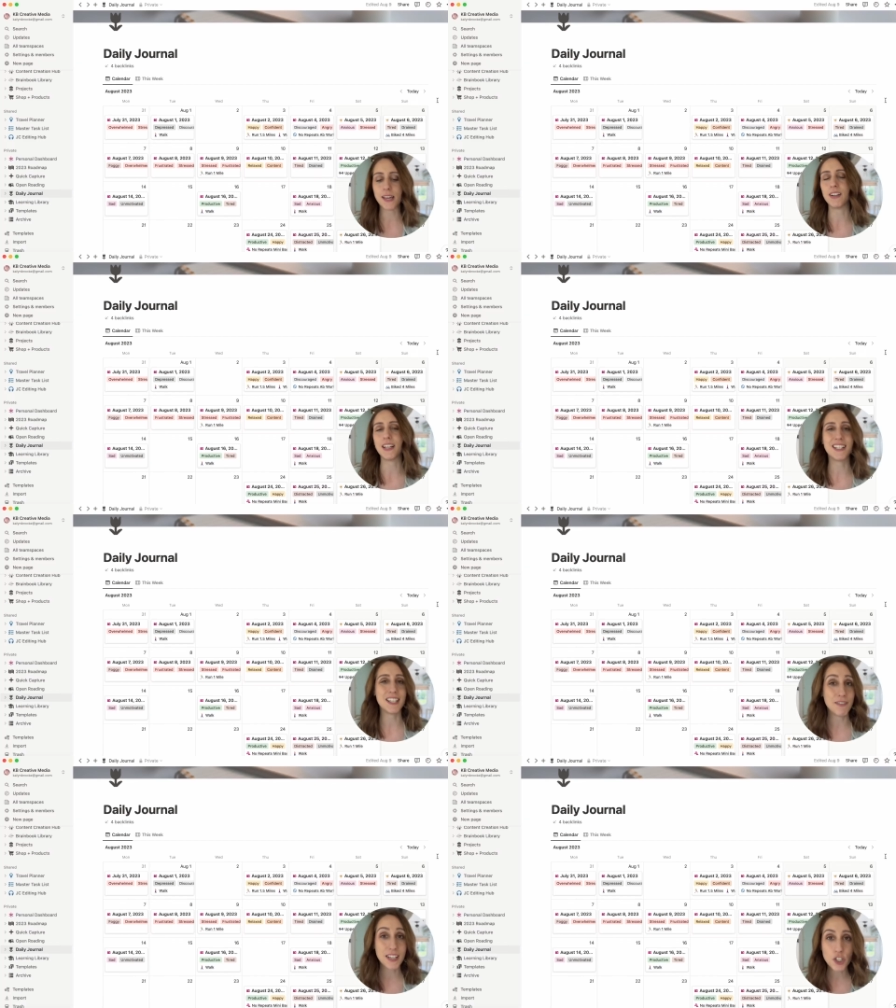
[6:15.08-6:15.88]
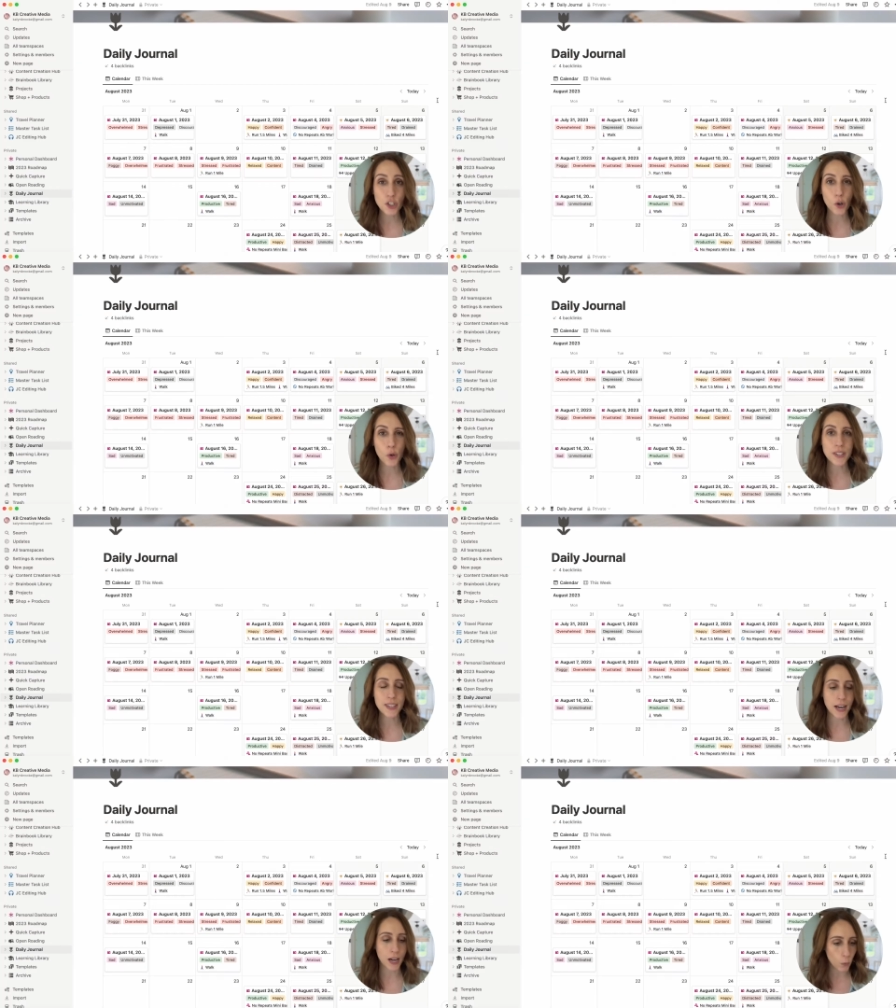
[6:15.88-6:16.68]
any TV shows
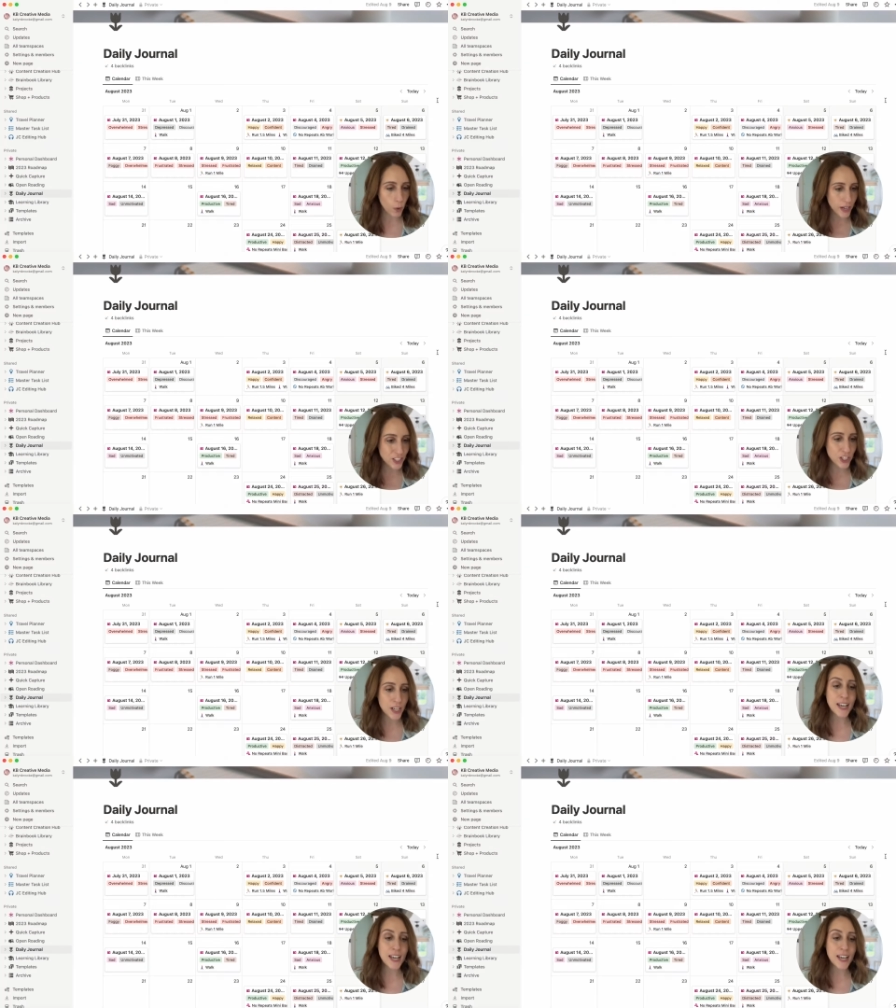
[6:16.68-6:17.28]
that I watched.